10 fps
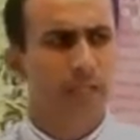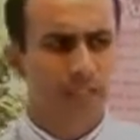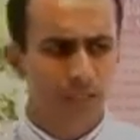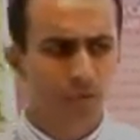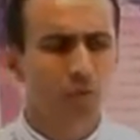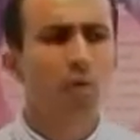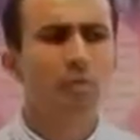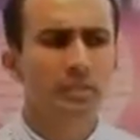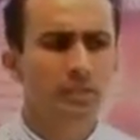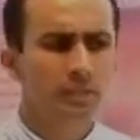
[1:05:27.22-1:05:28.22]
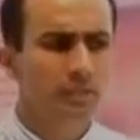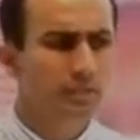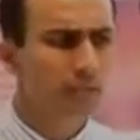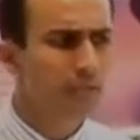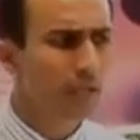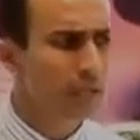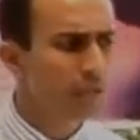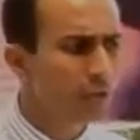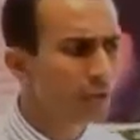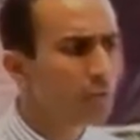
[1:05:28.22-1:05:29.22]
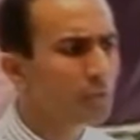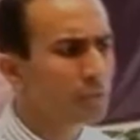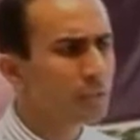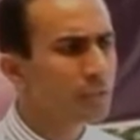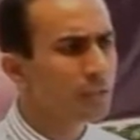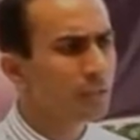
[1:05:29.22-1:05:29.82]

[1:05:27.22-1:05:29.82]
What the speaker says: I'll give you a moment.